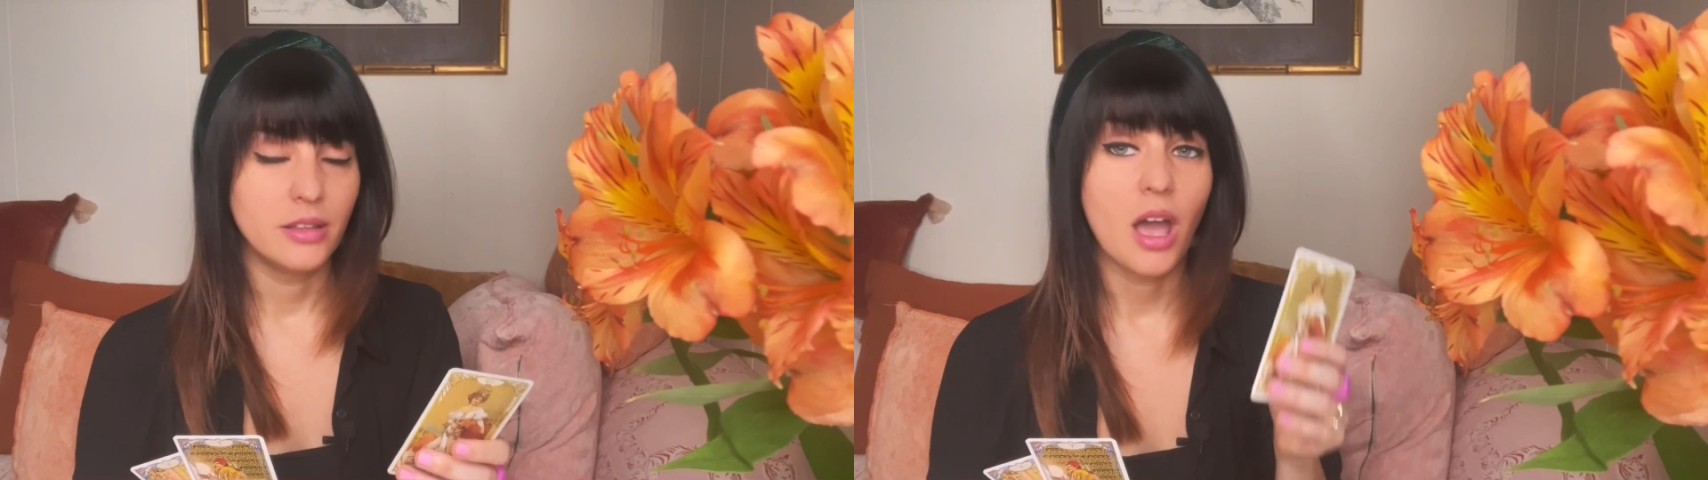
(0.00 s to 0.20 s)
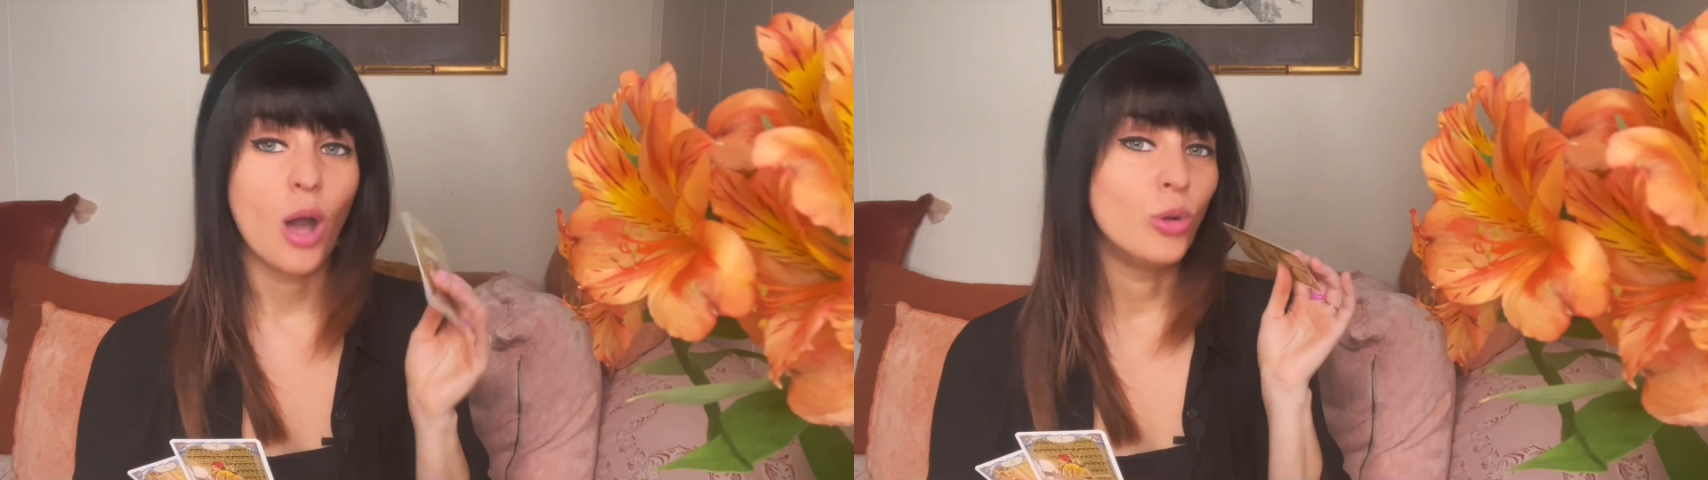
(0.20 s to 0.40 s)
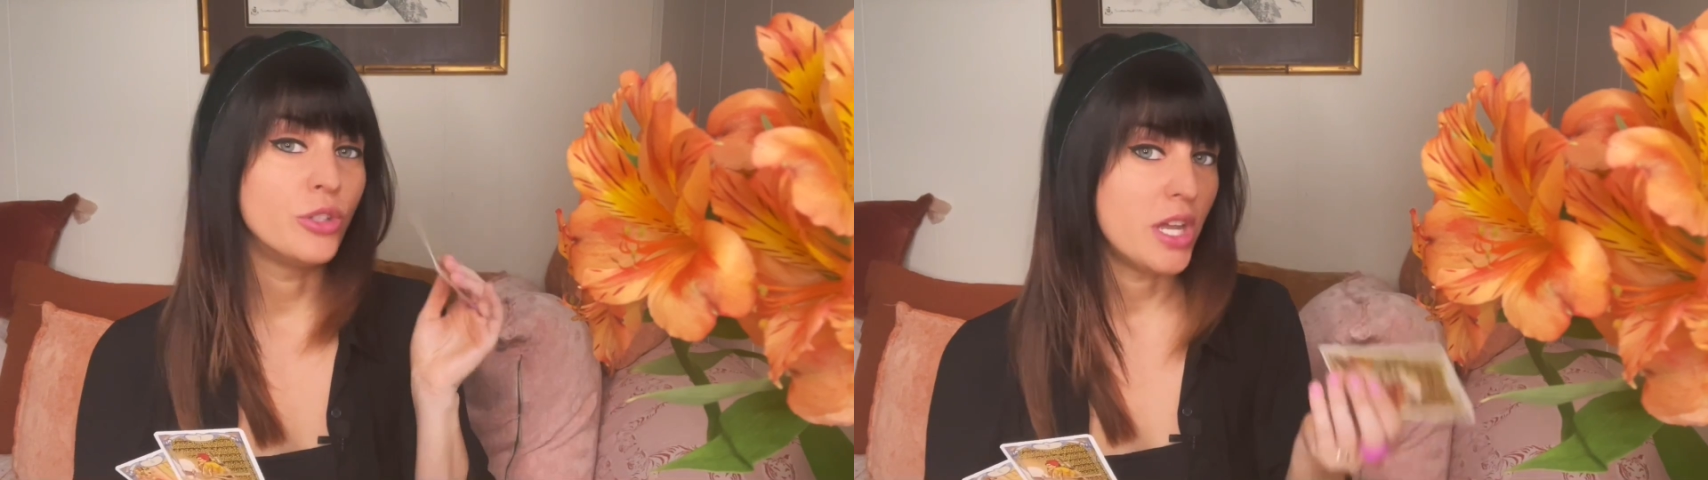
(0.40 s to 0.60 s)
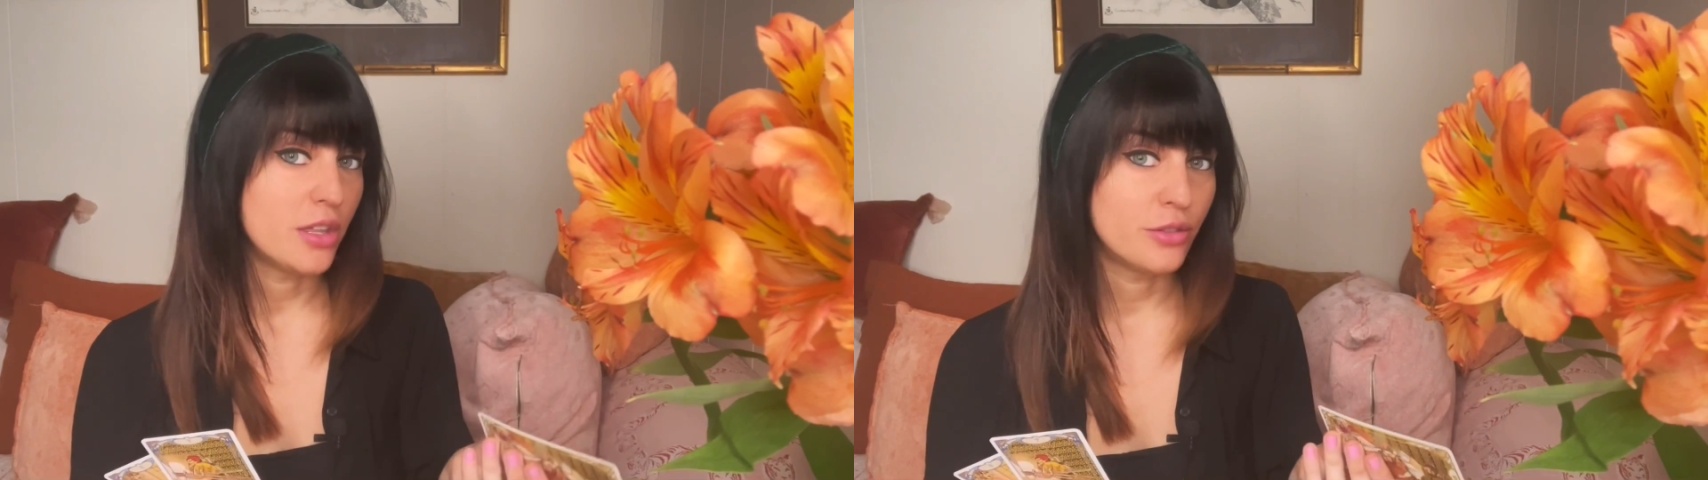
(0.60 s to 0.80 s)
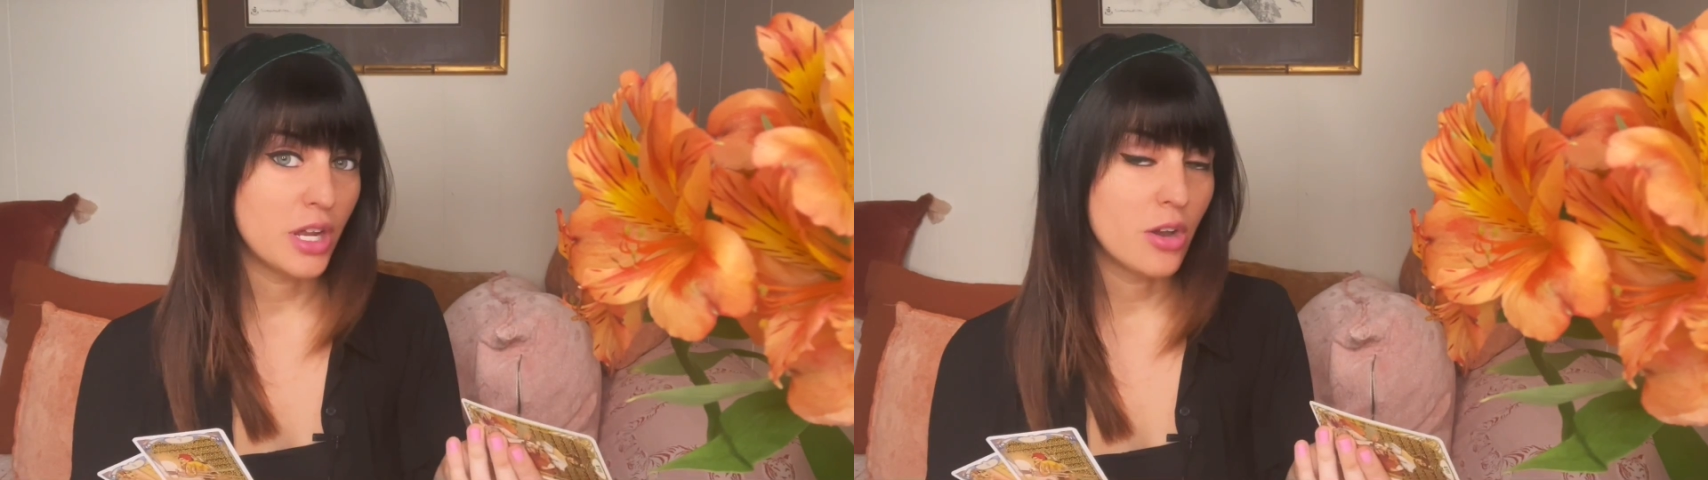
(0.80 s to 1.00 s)
I will take
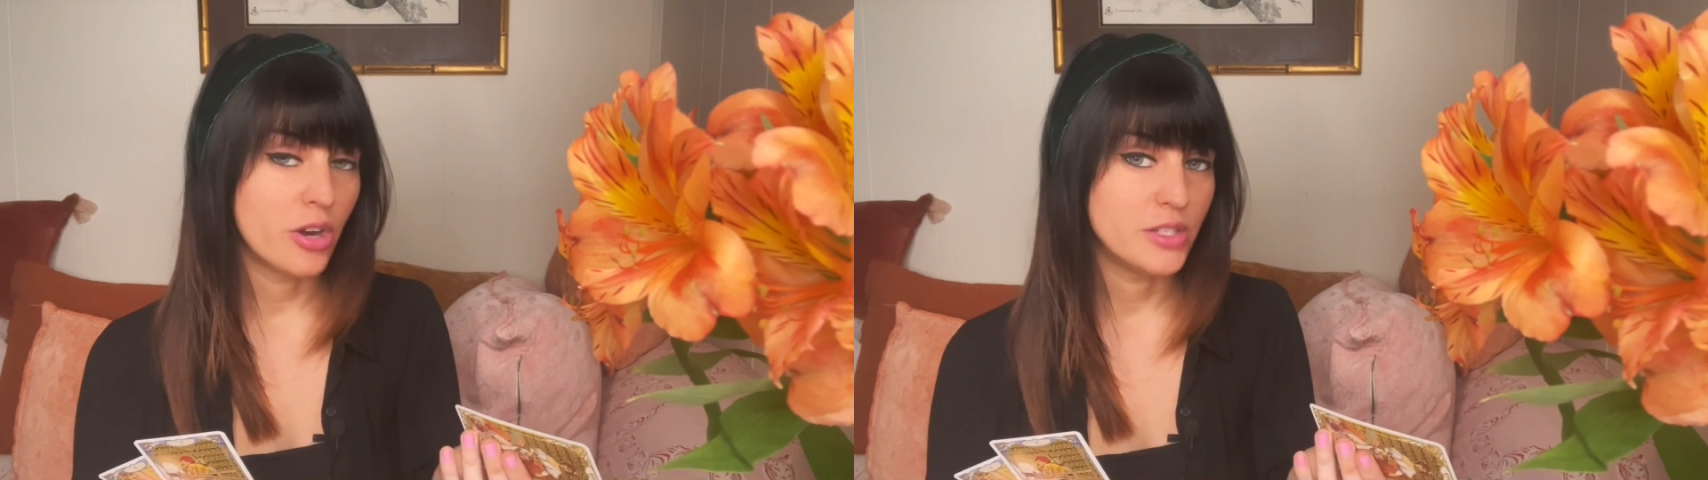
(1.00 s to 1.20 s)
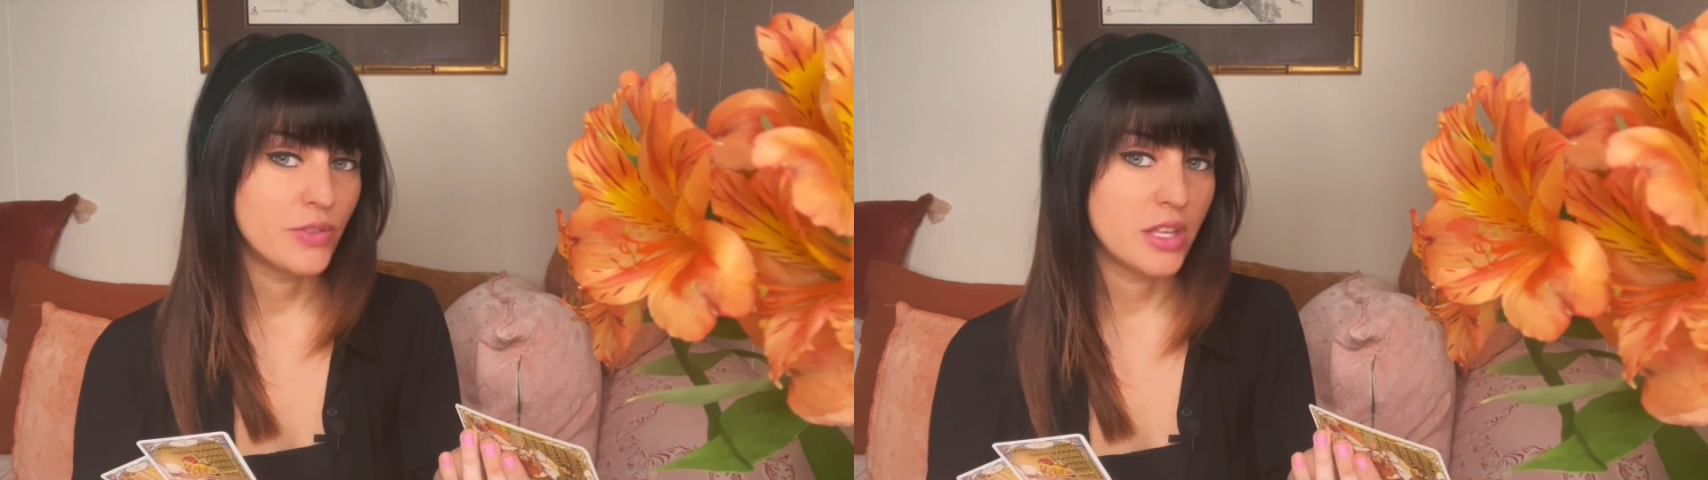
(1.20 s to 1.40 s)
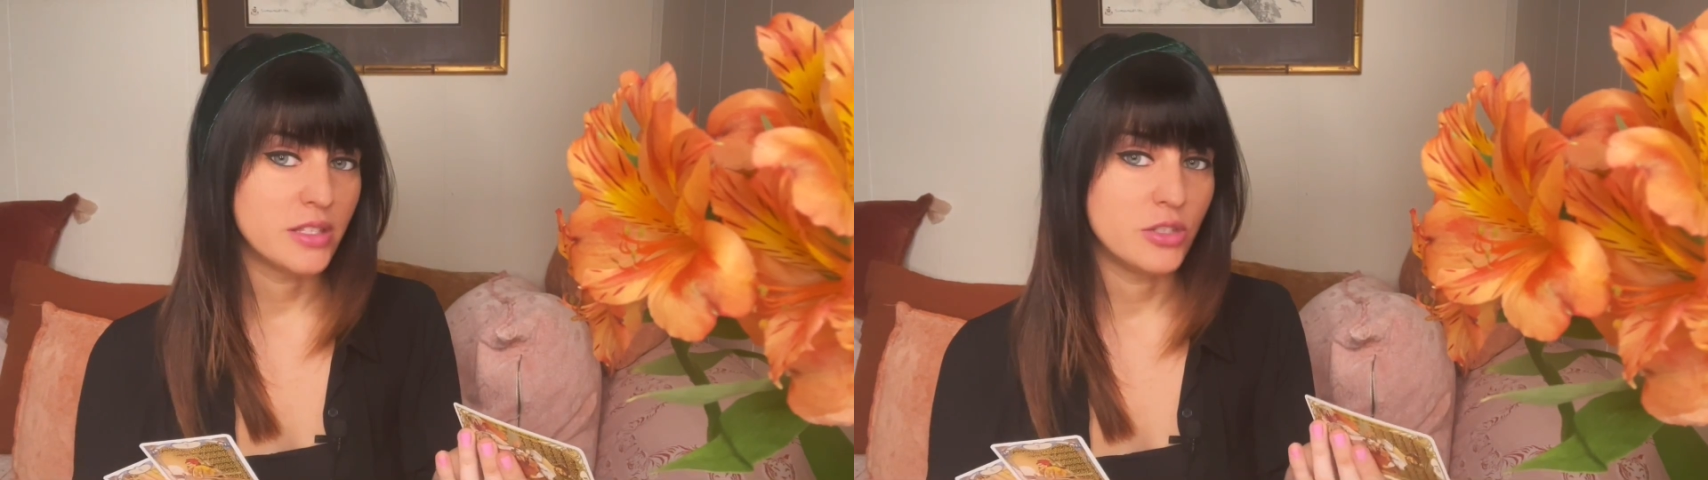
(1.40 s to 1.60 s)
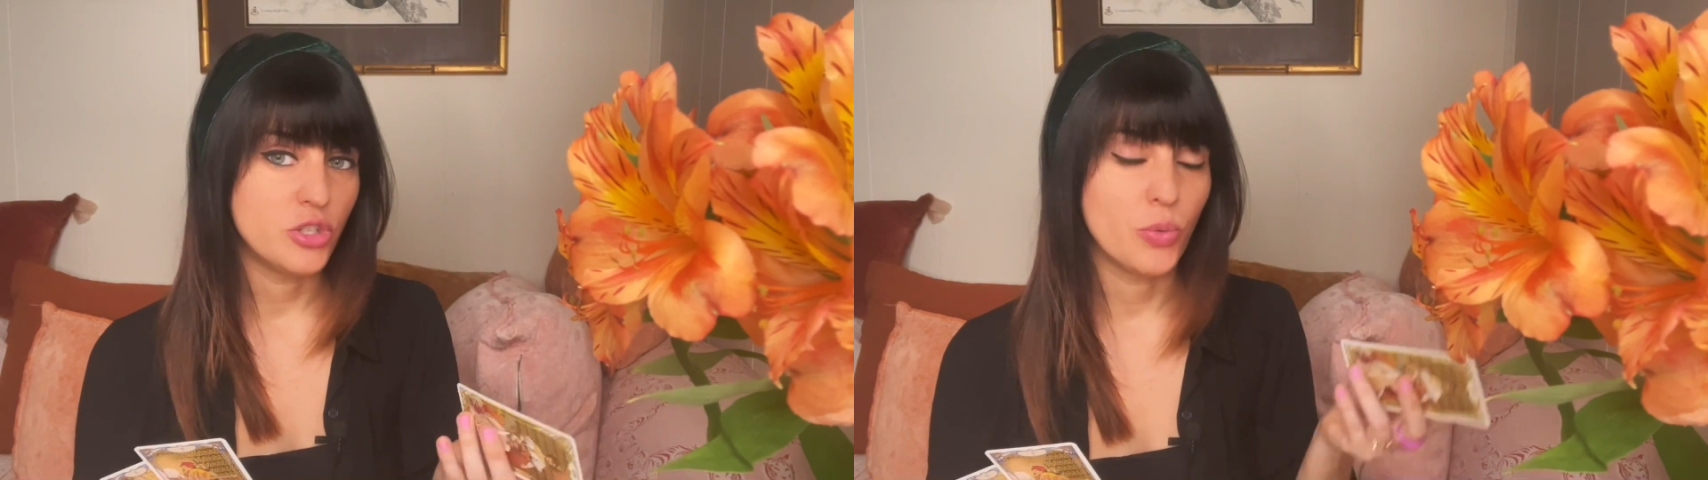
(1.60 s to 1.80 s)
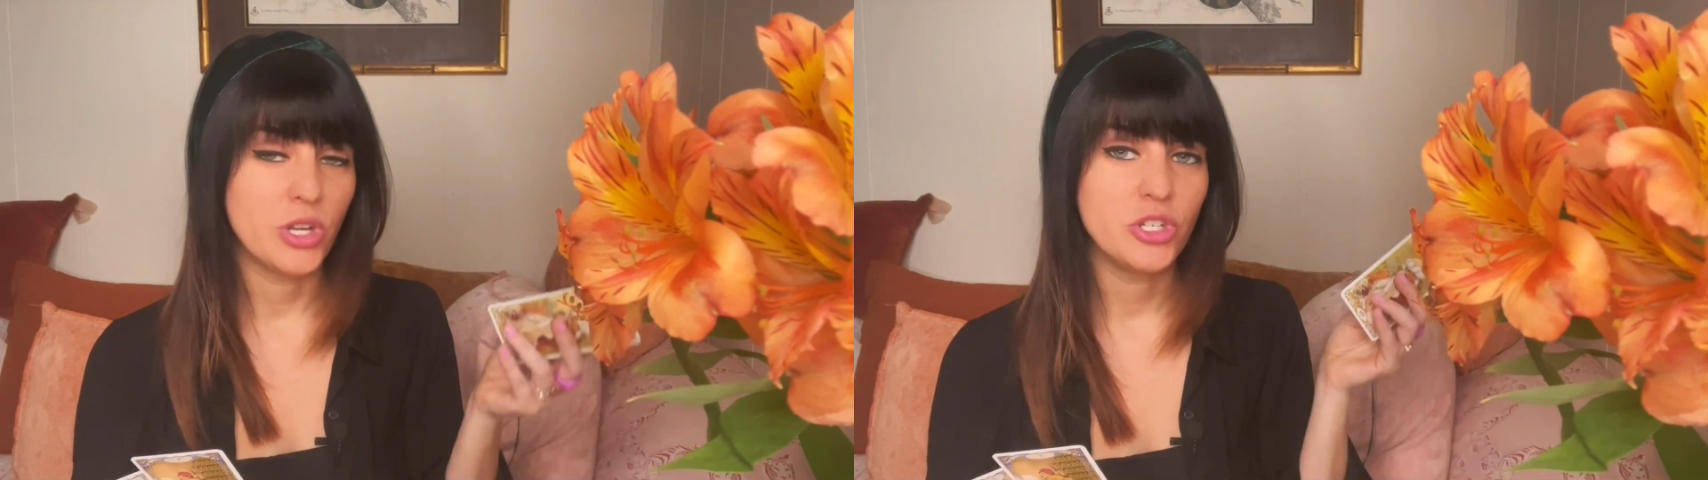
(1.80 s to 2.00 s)
3 cards for that
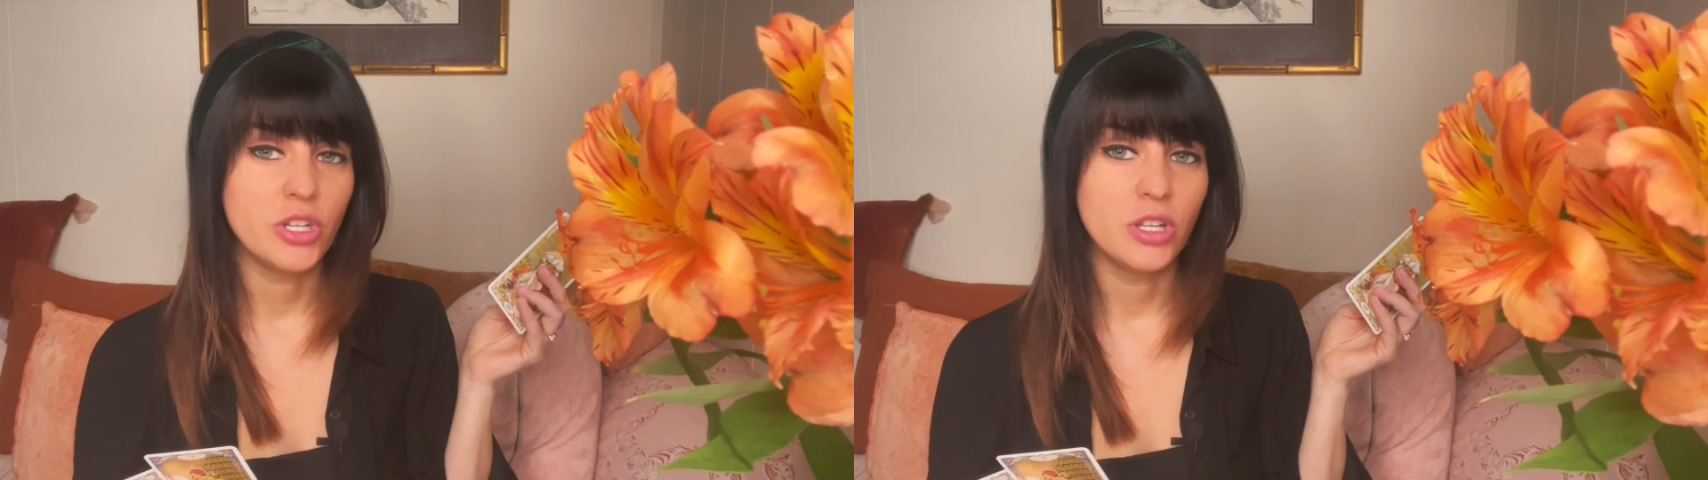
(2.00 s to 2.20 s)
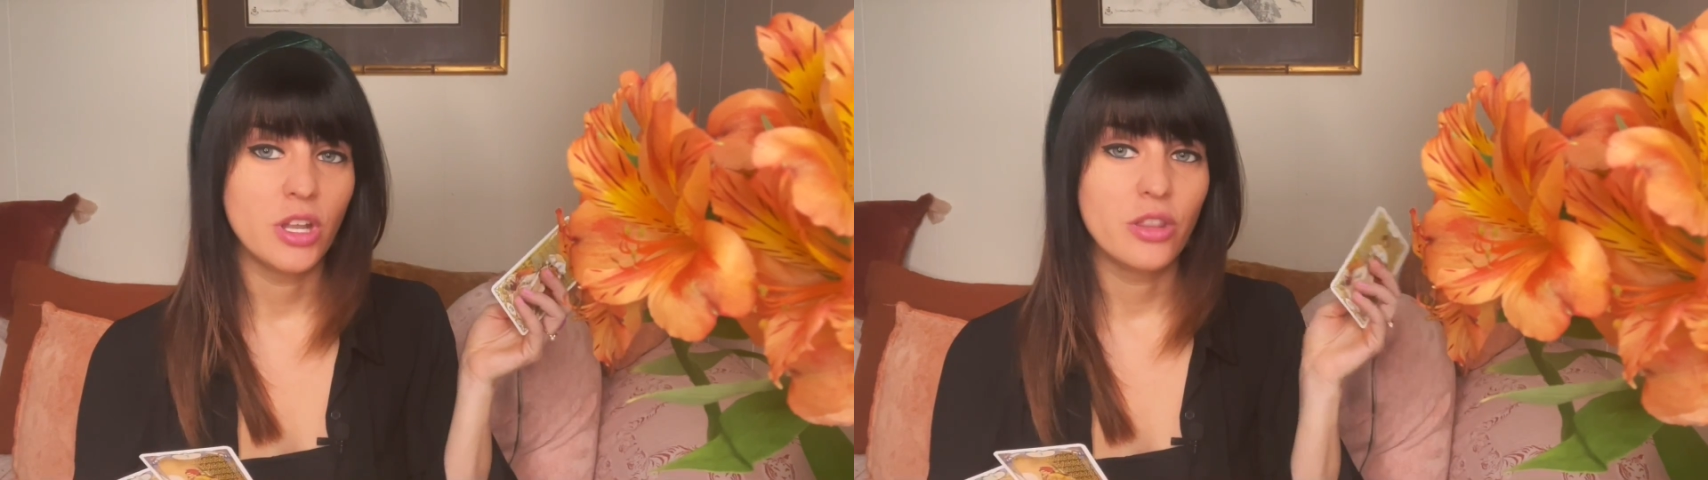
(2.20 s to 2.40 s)
situation.